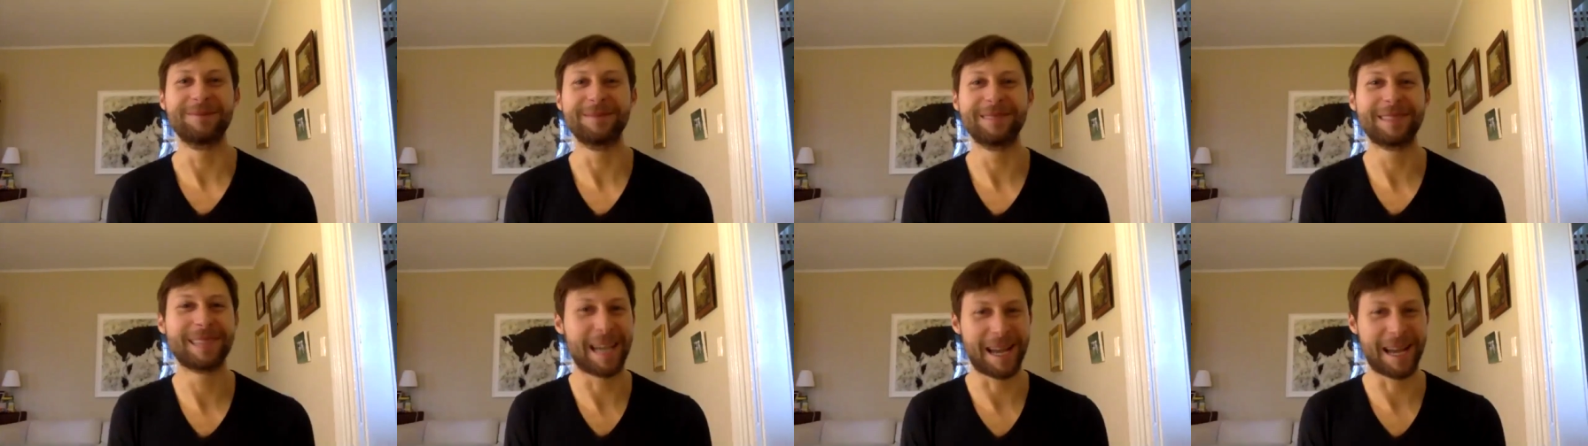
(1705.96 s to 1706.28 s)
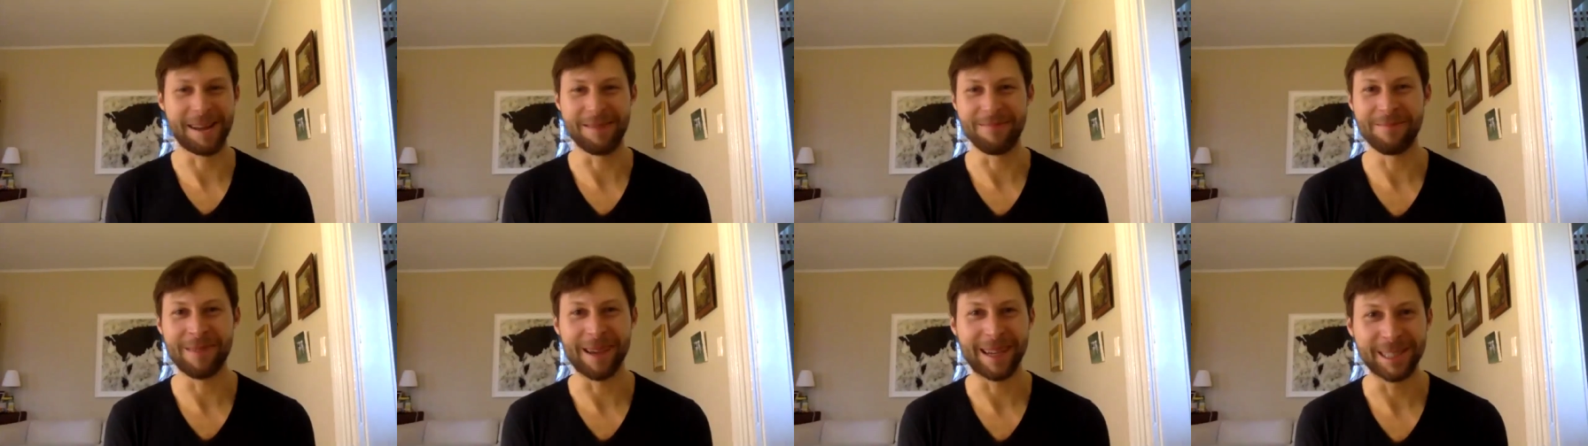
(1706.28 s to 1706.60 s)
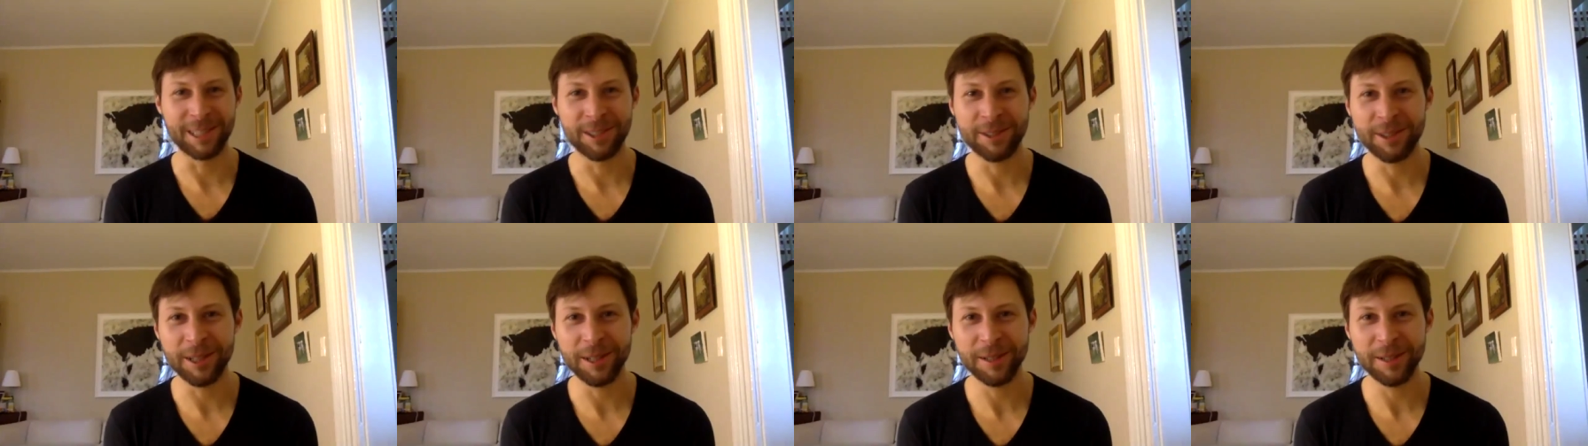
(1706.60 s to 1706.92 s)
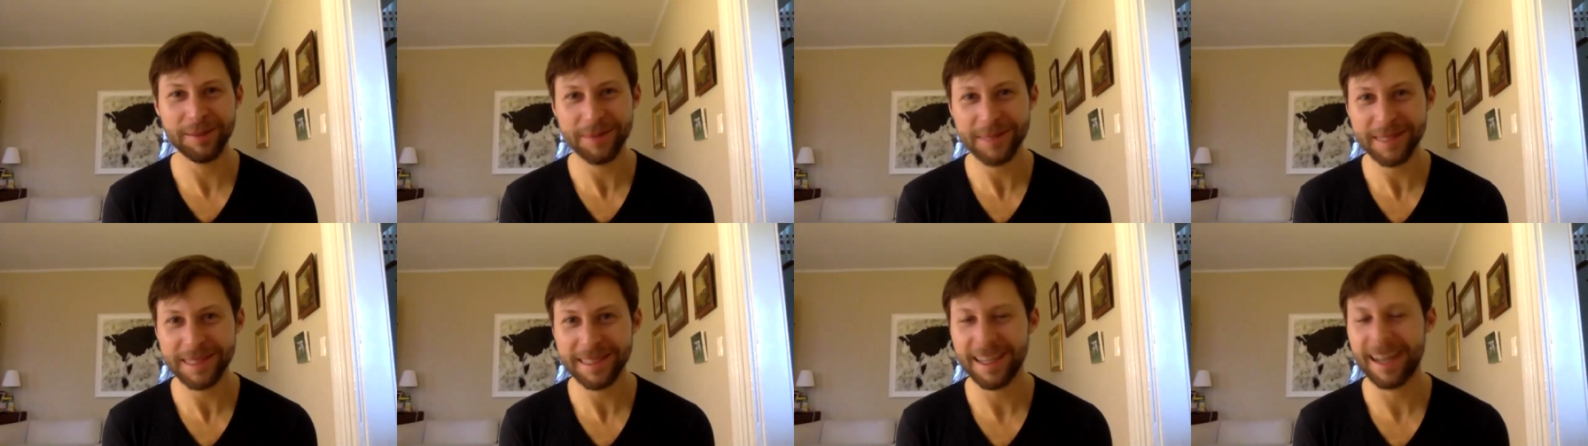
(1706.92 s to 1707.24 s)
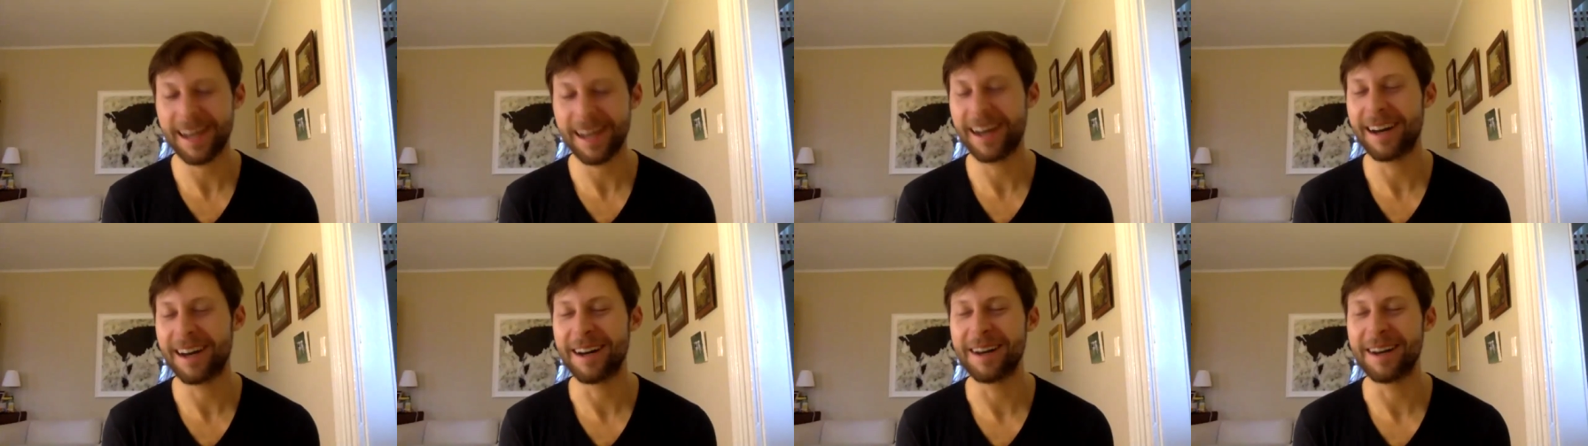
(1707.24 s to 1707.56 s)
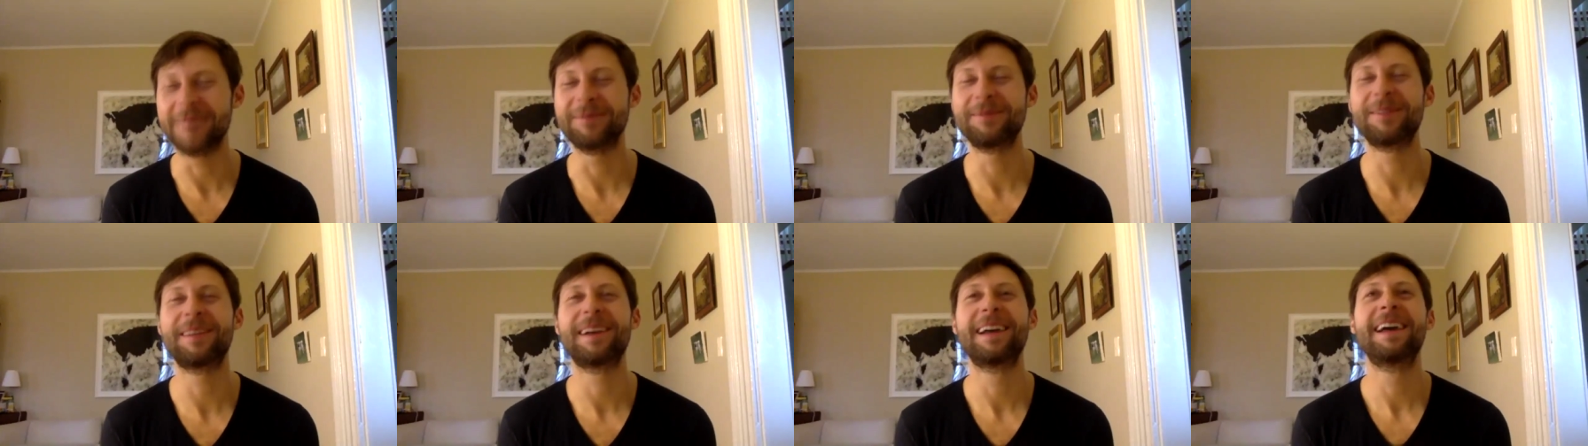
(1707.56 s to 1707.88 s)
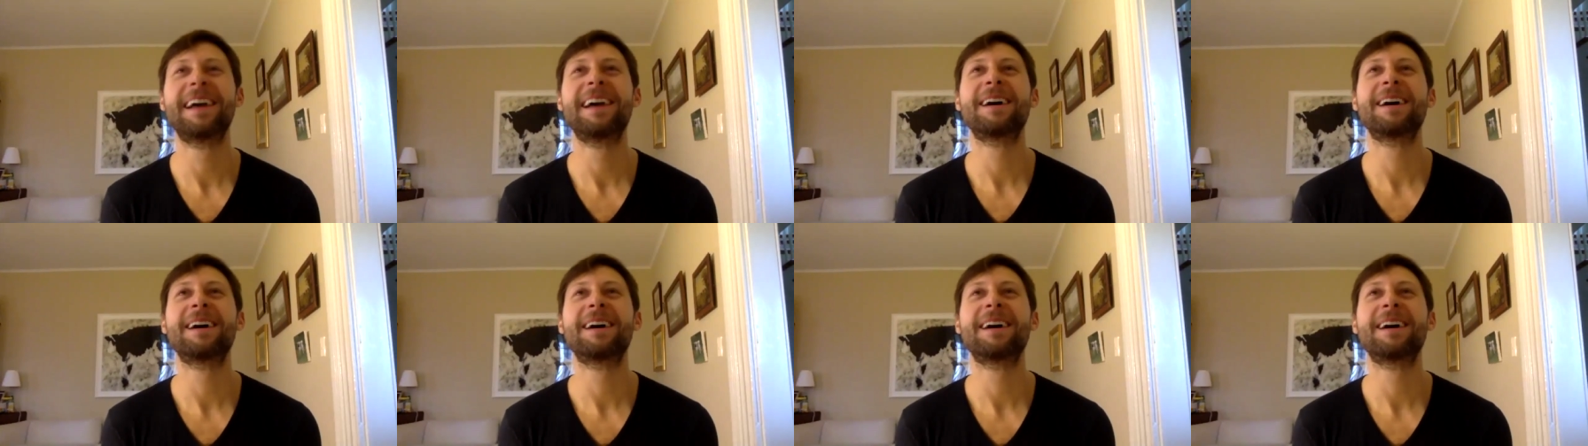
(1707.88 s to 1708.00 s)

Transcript: type bedrooms um,